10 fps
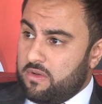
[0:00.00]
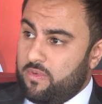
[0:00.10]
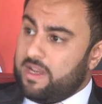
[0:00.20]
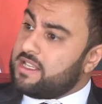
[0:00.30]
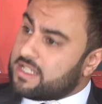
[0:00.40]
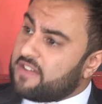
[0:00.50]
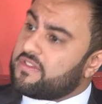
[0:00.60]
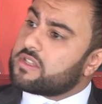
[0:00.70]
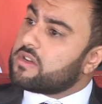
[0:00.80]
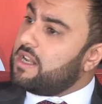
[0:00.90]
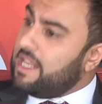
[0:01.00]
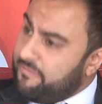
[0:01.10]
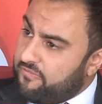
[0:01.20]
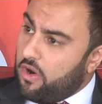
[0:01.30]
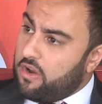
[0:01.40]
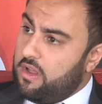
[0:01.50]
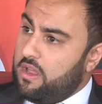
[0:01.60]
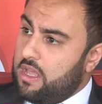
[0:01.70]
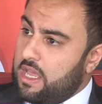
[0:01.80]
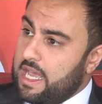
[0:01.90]
We need stuff that's going to leapfrog.
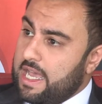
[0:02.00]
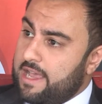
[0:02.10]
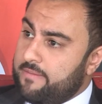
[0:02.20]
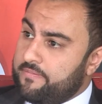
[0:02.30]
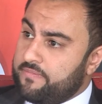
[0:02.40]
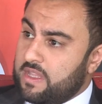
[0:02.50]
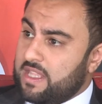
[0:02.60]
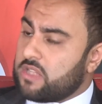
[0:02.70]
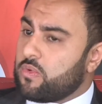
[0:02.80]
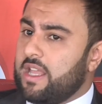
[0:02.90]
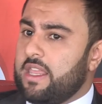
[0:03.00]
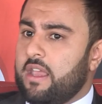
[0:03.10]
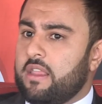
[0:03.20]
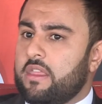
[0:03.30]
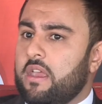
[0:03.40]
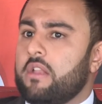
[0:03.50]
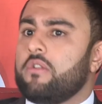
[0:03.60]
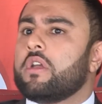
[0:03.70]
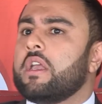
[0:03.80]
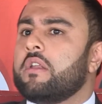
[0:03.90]
And that's why they're
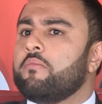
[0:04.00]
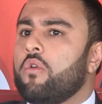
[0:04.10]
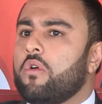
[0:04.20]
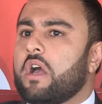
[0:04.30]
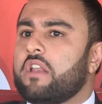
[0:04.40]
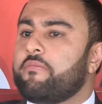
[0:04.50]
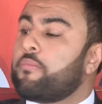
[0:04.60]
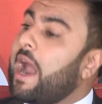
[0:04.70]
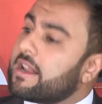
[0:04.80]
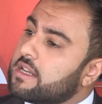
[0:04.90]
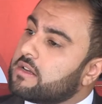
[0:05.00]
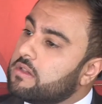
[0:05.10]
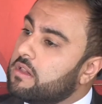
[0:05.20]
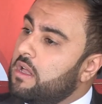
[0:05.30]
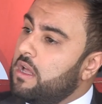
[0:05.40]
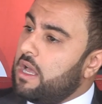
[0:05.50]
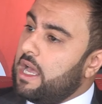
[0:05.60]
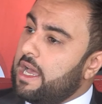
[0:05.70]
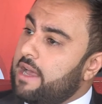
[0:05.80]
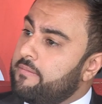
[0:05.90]
looking at a more kind of practical,
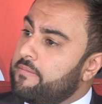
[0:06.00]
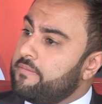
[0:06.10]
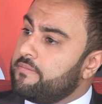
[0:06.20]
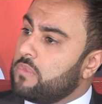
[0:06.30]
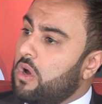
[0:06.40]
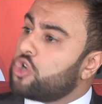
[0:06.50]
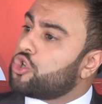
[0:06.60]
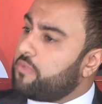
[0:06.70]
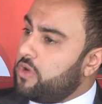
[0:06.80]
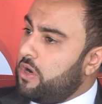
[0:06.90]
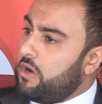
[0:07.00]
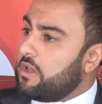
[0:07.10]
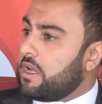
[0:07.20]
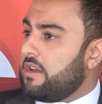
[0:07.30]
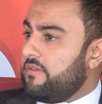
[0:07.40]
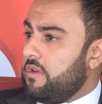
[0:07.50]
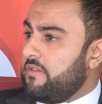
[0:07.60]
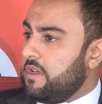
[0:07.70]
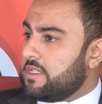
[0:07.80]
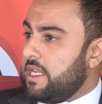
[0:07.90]
entrepreneurial kind of
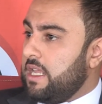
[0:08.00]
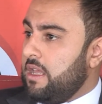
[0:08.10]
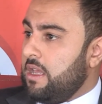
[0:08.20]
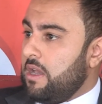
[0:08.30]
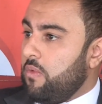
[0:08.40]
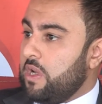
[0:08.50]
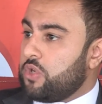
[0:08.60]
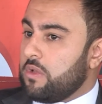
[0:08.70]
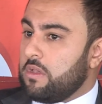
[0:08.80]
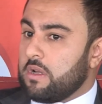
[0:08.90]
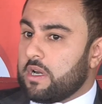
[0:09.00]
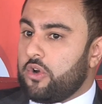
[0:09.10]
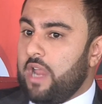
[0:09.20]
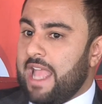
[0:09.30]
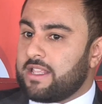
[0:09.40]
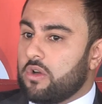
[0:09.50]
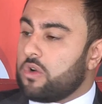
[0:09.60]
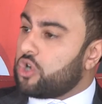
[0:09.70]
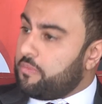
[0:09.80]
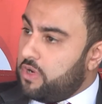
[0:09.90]
university, which will create
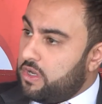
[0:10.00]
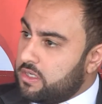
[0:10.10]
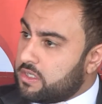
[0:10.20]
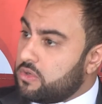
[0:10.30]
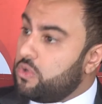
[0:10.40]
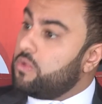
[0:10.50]
entrepreneurs who